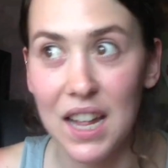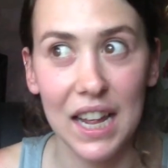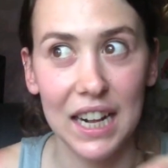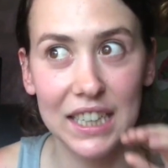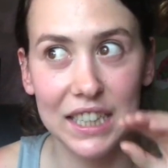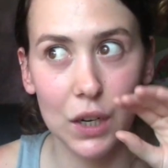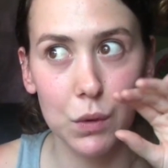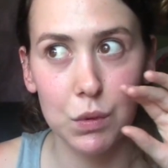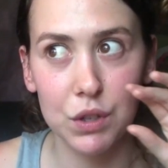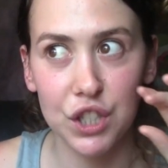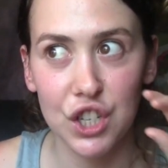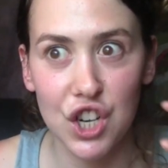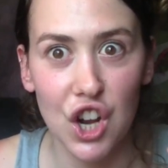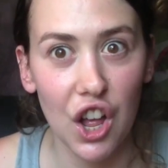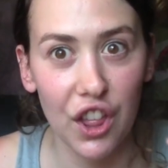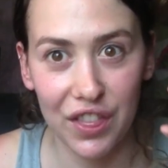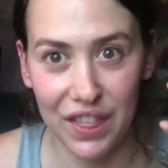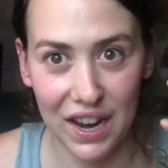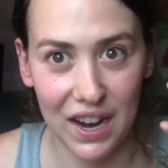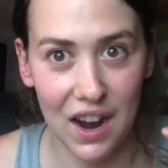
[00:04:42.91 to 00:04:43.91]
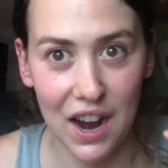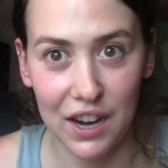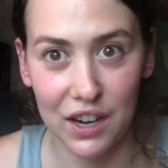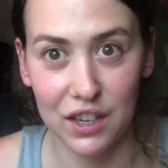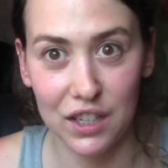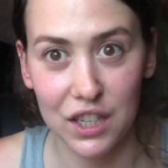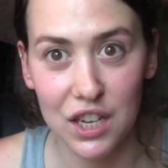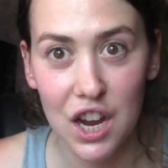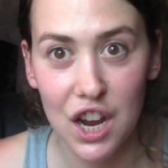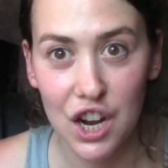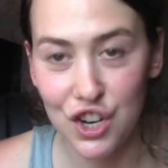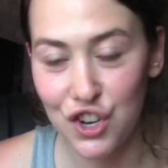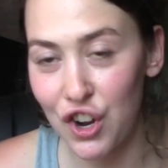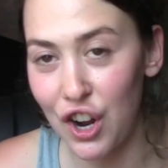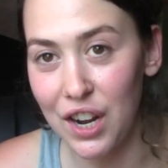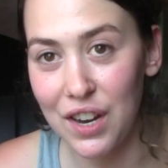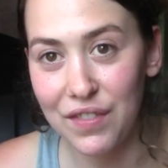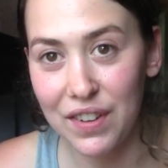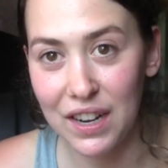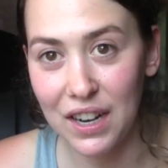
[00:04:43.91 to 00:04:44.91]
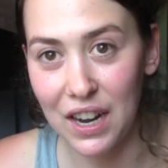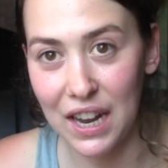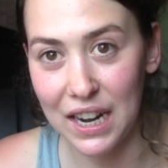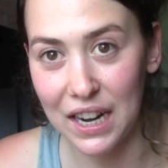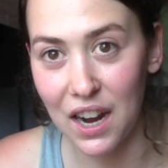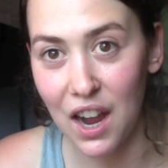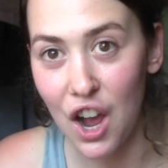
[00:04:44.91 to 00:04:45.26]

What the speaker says: There was nothing I could, not even